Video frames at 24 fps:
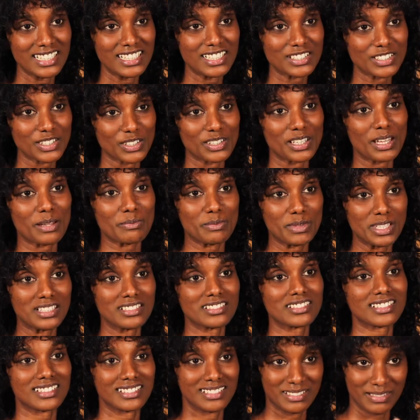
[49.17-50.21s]
So that
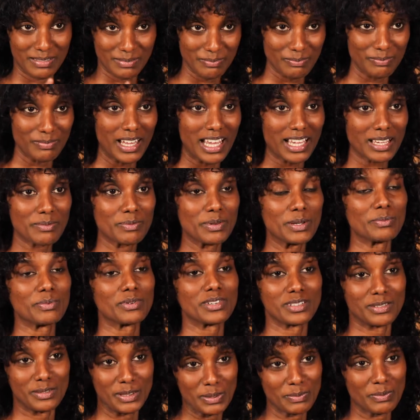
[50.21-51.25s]
means black
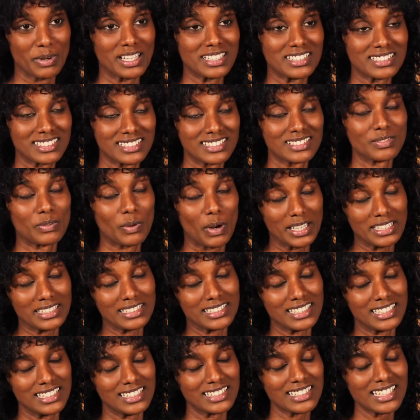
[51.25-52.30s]
people with
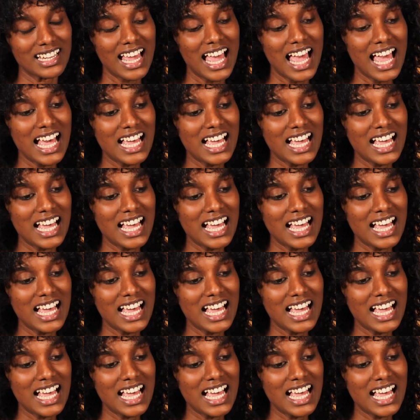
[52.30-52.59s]
white teeth.